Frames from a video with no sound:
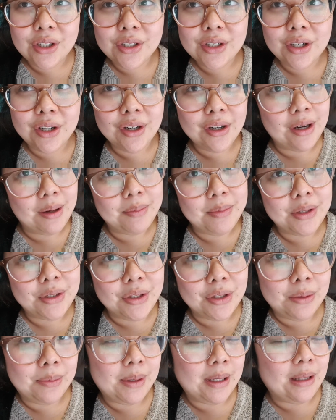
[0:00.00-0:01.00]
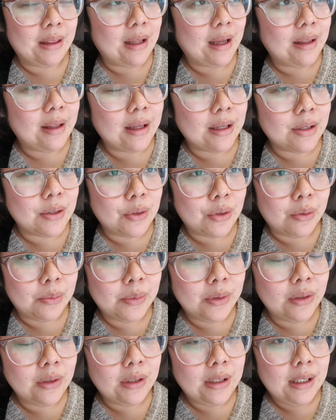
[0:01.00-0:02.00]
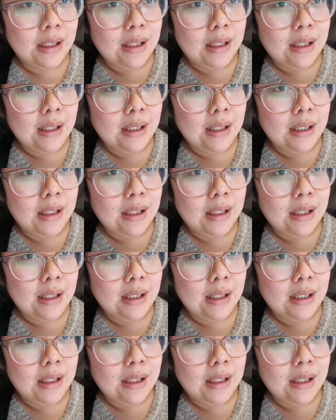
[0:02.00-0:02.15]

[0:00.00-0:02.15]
so I'm assuming that that's normal.